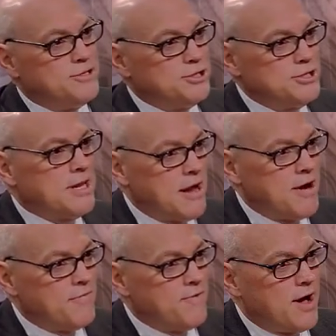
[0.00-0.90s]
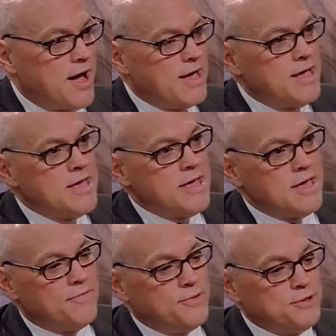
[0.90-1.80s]
just to clarify,
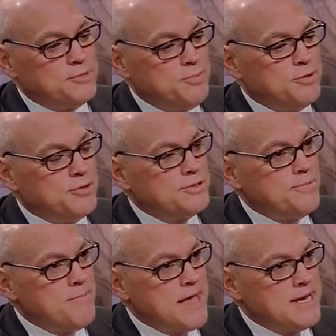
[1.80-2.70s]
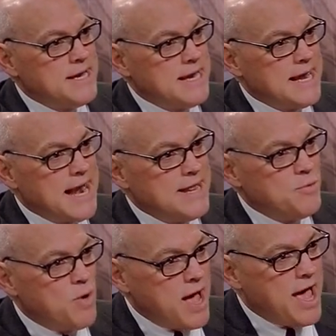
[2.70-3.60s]
if this bill is amended in any
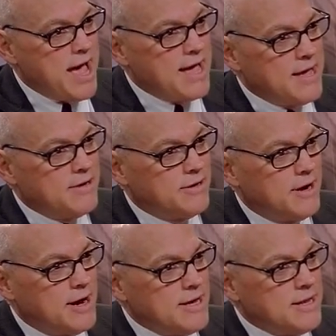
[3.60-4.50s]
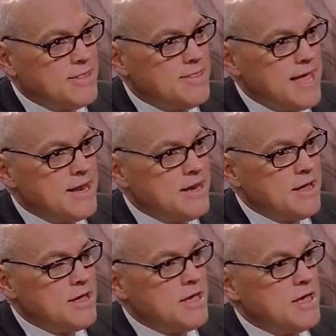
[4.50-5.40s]
way, all right, then
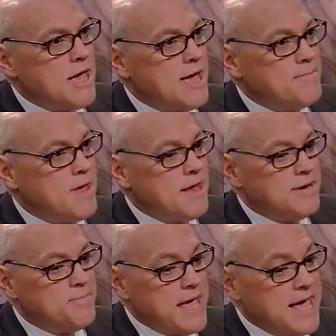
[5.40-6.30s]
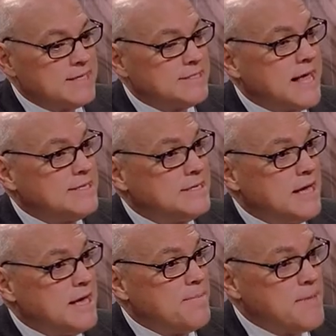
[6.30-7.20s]
and passed as
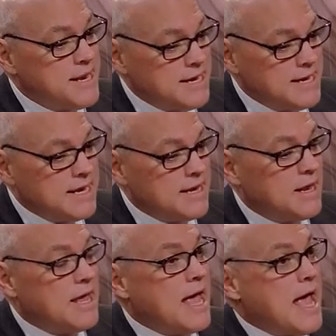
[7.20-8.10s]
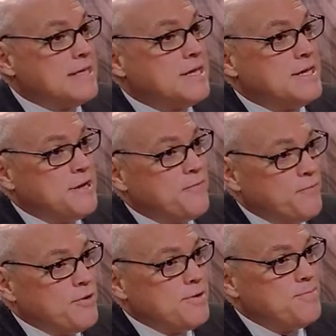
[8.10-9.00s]
amended as a
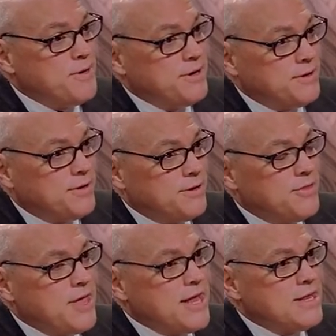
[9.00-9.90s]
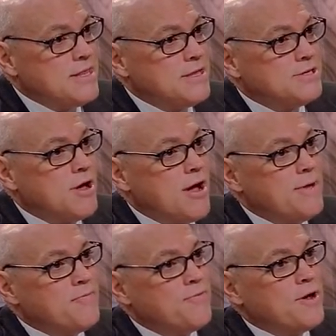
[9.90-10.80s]
different bill, then the
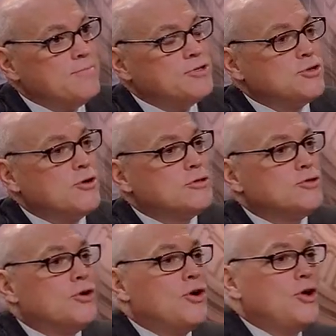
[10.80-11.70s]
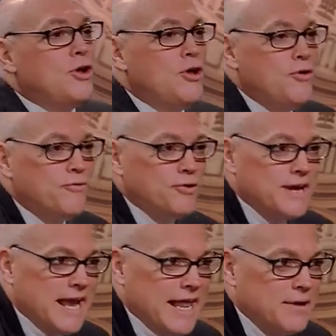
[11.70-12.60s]
time frame starts all over
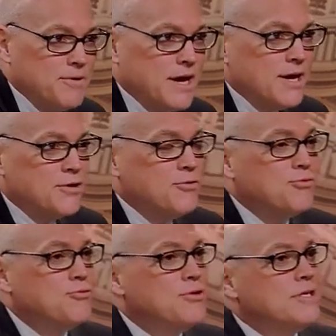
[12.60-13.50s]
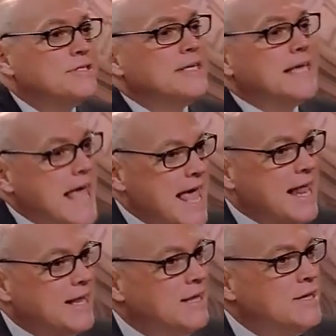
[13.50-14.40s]
again, and we got to go through this again.